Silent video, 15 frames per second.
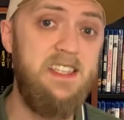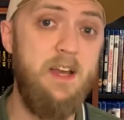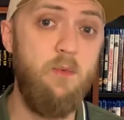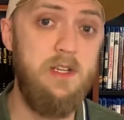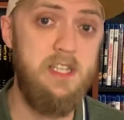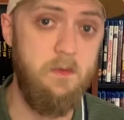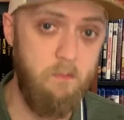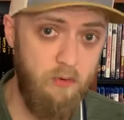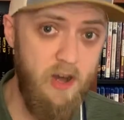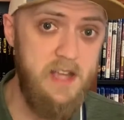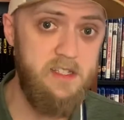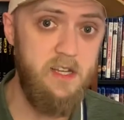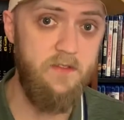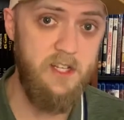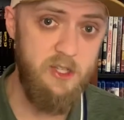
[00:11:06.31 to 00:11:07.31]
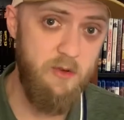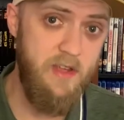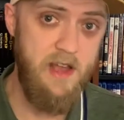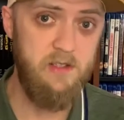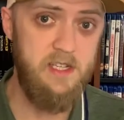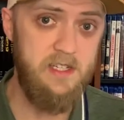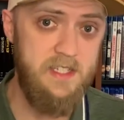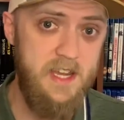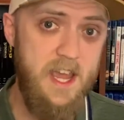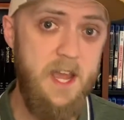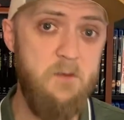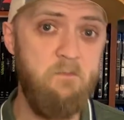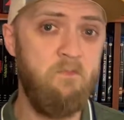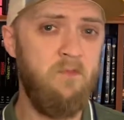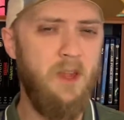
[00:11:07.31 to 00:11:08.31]
that was impressive in
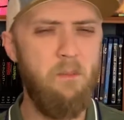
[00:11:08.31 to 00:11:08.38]
2010,